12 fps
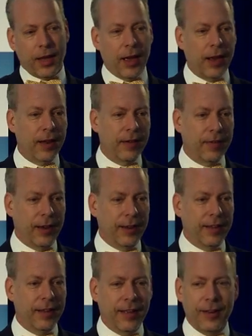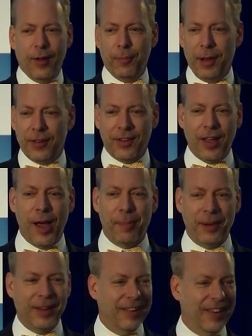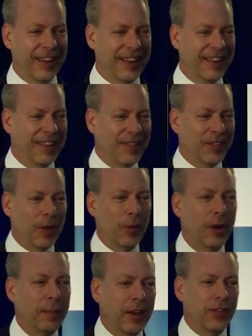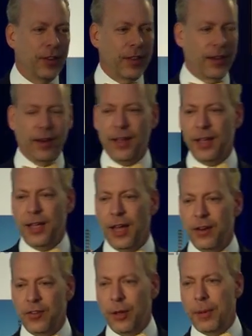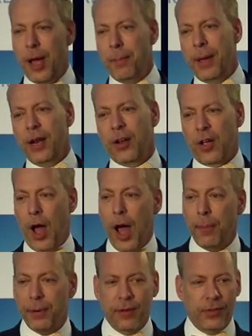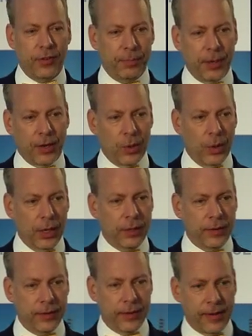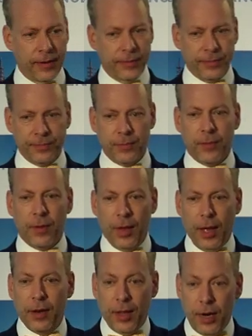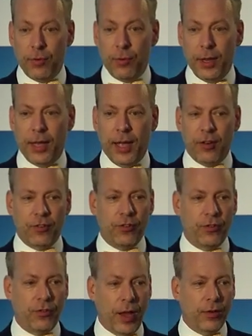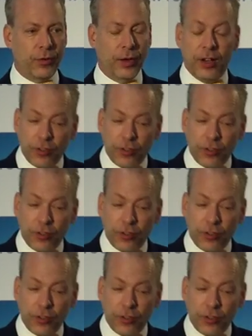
guy, right? No, it makes a copy, right? So I wanted to make sure that he hadn't somehow made a copy of his Bitcoin and that it really had transferred. And he